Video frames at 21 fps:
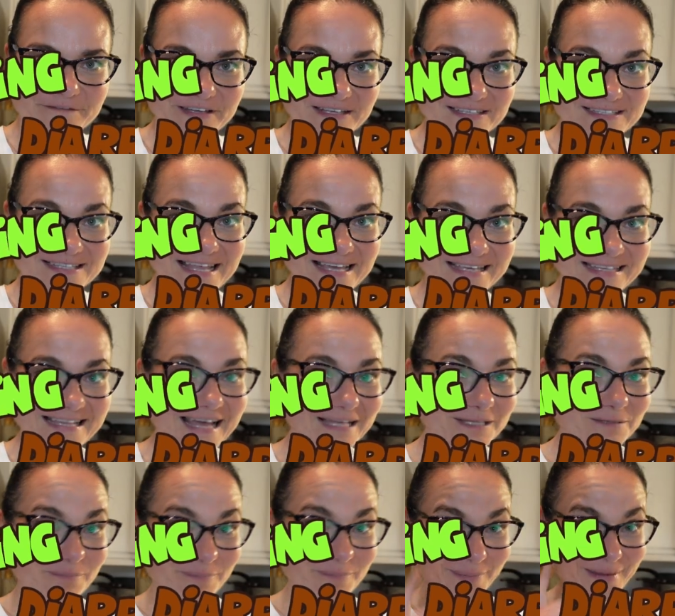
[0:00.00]
things like
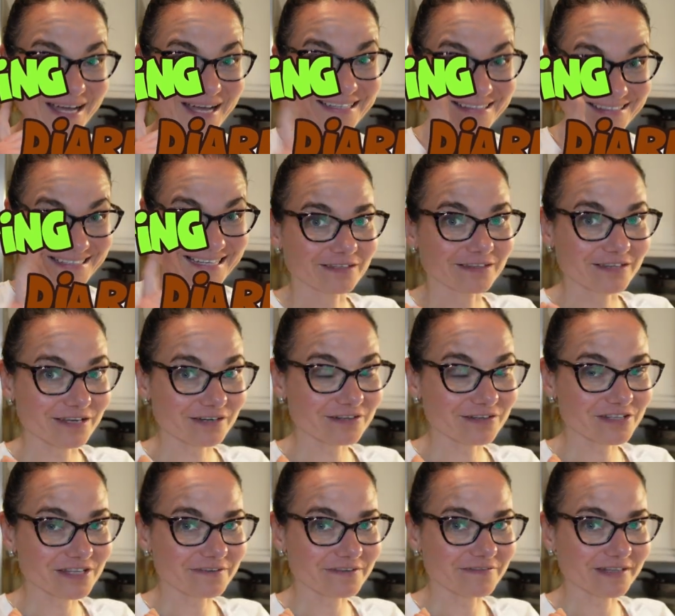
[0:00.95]
that. But there
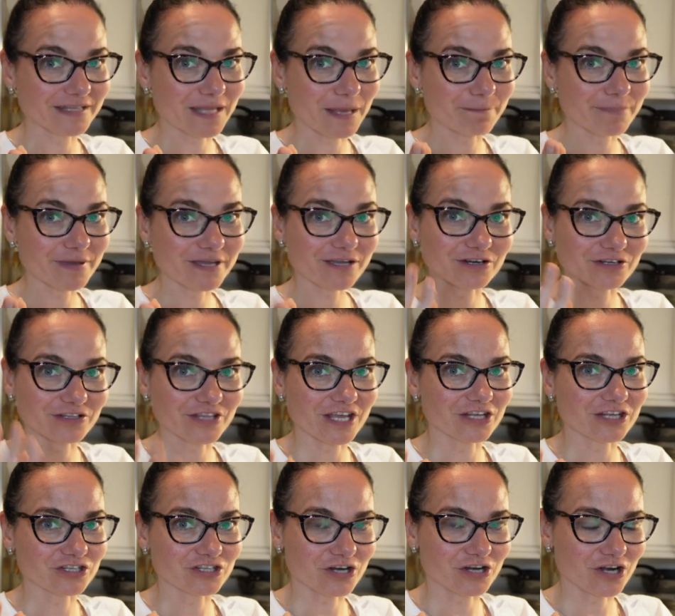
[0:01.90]
is even a bigger
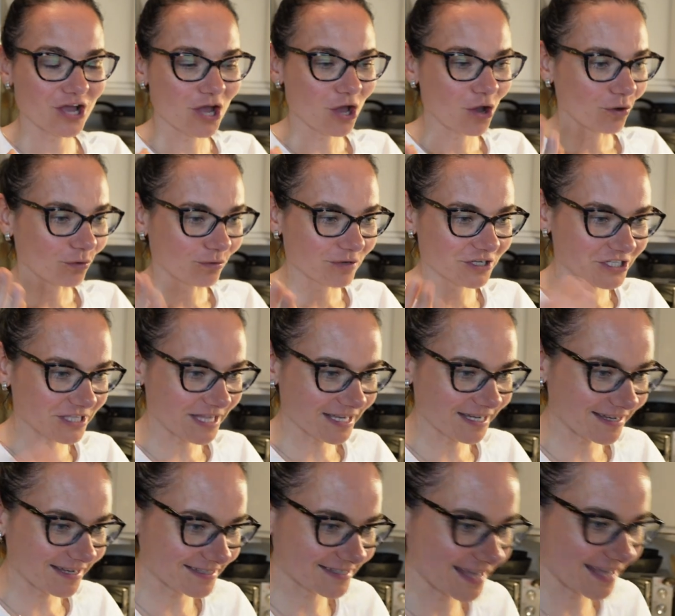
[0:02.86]
danger, which,
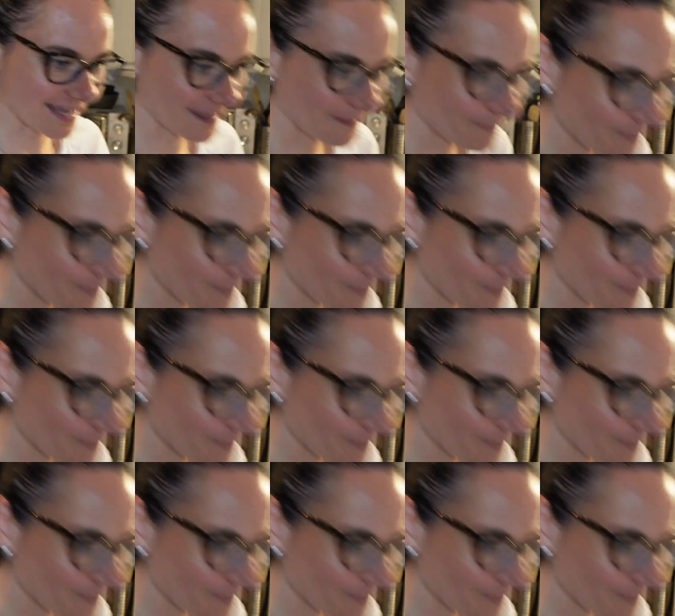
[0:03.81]
like I said,